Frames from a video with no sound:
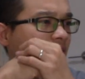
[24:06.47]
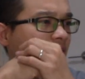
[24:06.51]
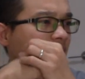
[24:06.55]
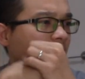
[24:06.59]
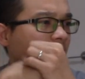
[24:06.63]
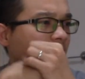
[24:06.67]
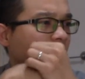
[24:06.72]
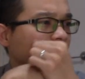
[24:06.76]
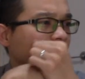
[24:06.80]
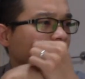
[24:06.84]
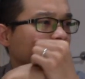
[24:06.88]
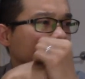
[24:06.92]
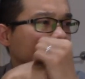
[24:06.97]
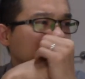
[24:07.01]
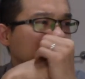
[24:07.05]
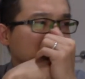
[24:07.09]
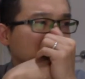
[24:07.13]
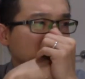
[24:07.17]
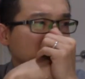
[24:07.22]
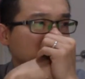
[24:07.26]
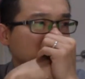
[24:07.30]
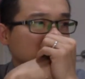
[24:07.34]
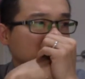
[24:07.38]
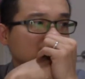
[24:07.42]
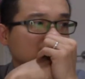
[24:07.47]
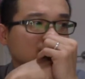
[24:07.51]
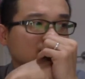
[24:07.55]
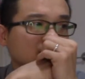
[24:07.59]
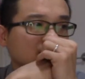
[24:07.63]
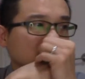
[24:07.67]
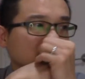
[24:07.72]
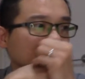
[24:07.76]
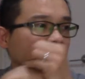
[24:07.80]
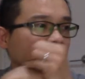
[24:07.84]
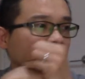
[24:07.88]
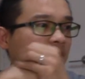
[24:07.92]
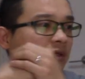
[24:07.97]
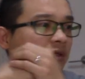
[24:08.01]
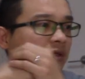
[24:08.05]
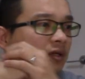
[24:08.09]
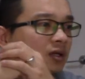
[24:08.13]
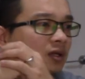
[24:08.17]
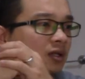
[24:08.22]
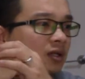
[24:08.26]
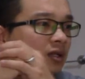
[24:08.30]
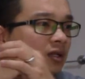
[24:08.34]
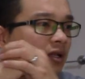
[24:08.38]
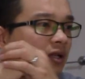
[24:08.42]
instances,
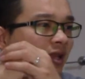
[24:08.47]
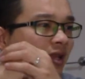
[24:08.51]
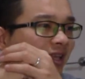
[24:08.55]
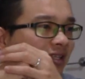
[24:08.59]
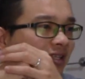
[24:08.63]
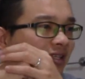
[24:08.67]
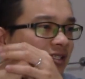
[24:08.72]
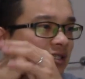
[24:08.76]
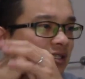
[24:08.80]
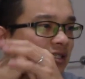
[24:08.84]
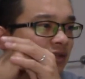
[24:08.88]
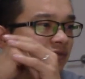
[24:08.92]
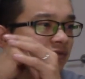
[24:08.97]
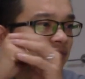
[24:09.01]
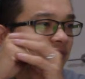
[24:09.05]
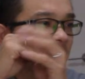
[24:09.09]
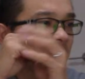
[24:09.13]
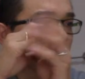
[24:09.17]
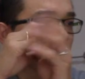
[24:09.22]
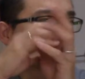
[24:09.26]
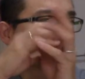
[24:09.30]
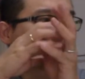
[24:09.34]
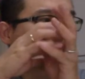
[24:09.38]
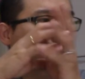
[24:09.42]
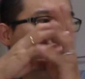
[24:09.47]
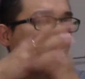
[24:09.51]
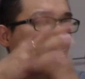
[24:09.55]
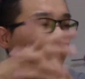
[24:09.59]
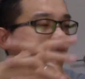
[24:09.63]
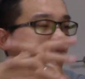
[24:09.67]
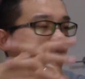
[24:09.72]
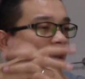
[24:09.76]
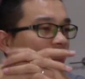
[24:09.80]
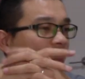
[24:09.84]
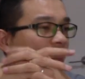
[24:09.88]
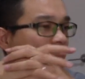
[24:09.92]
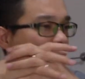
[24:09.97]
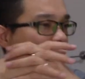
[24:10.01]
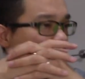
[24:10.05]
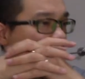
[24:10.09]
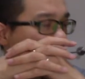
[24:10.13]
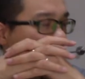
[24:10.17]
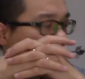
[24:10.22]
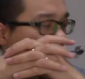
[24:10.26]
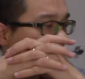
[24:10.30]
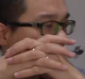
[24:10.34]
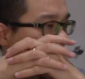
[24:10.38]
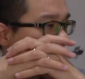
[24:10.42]
neck stiffness and
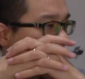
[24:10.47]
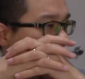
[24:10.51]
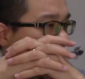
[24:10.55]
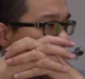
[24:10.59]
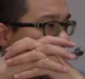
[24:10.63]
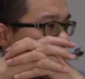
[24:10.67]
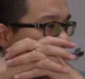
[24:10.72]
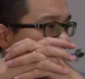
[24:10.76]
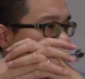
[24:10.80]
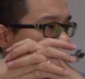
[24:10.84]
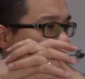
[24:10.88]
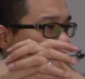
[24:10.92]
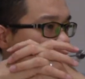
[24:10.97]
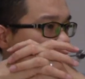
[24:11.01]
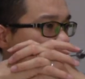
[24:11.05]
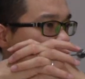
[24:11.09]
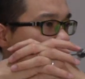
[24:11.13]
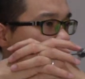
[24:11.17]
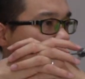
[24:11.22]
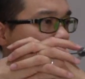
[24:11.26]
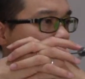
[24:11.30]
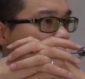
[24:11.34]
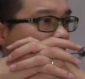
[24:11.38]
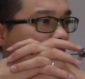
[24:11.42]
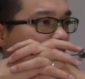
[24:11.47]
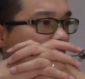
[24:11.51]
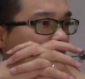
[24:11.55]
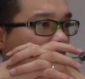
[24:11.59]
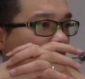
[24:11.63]
pain, it may